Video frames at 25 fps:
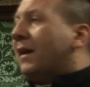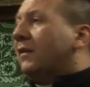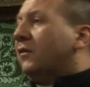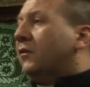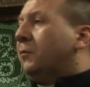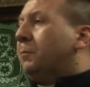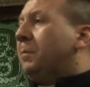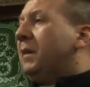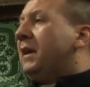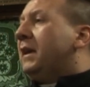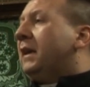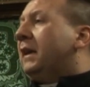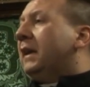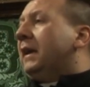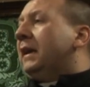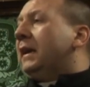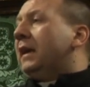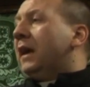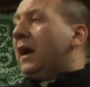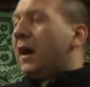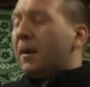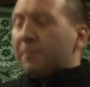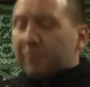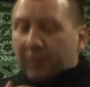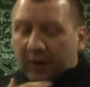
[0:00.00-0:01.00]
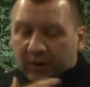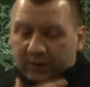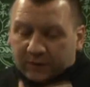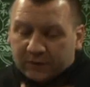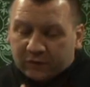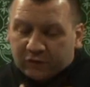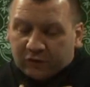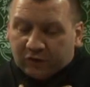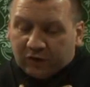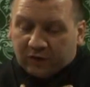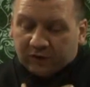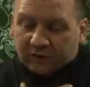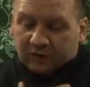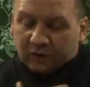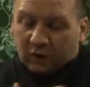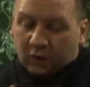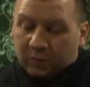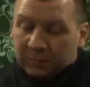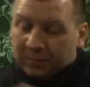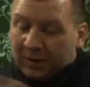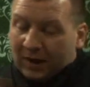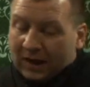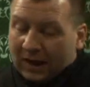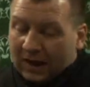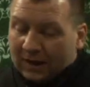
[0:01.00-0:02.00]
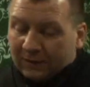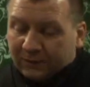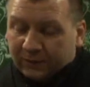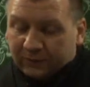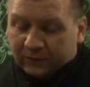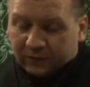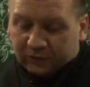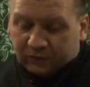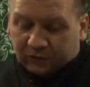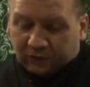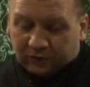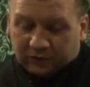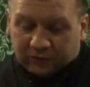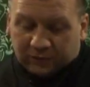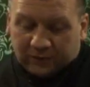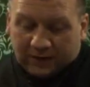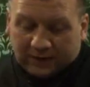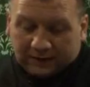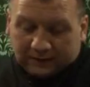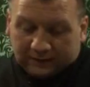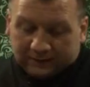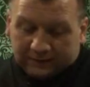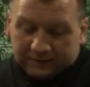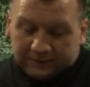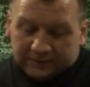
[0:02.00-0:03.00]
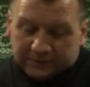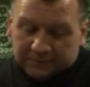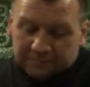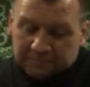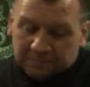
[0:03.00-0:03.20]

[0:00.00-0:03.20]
I speaking about the Church on behalf of the Church of England.